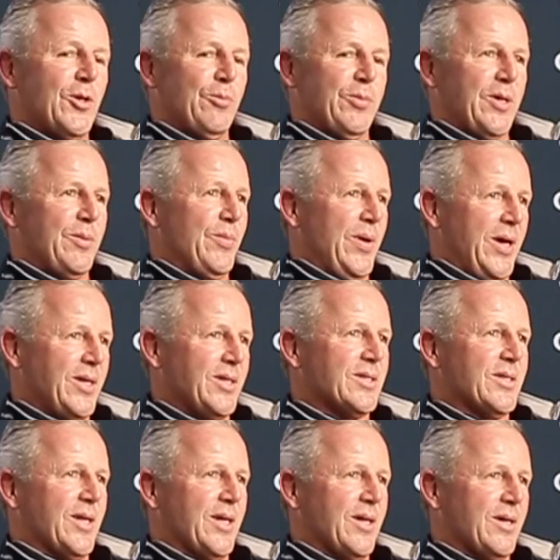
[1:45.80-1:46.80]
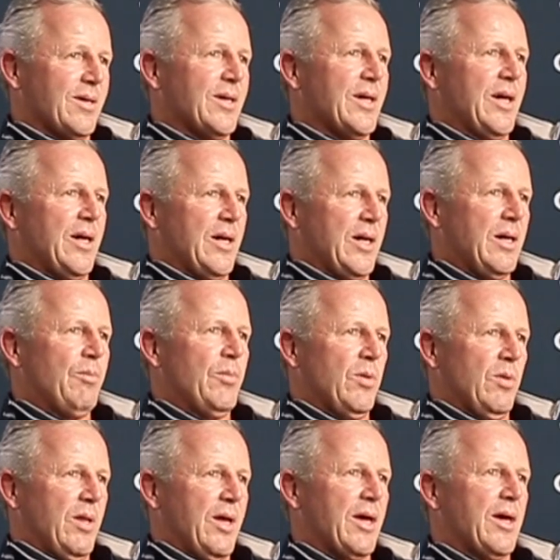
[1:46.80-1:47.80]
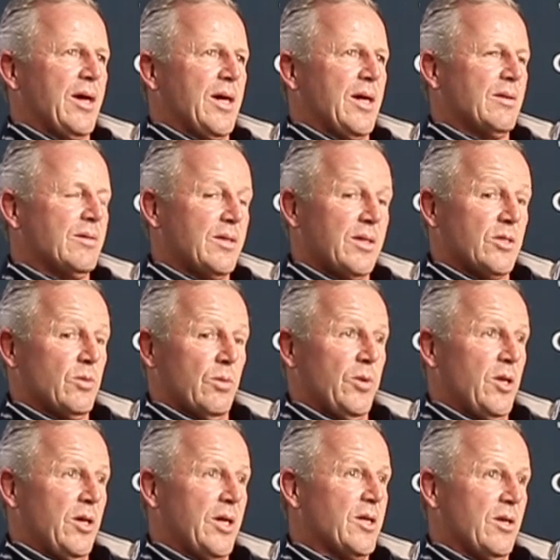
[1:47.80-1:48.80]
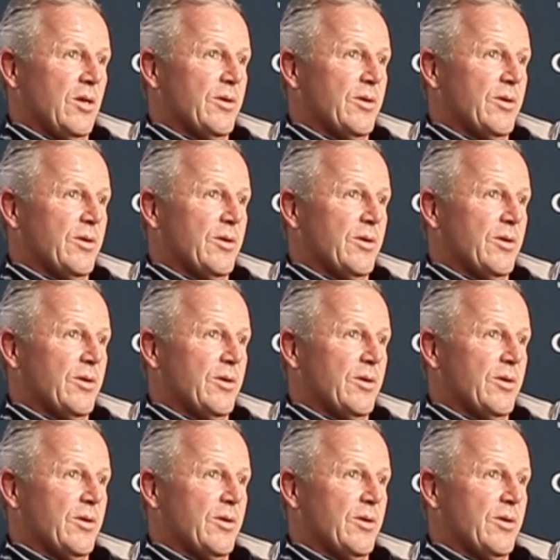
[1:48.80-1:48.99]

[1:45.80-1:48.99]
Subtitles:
you'll be amazed how humble they are. And that's what we like at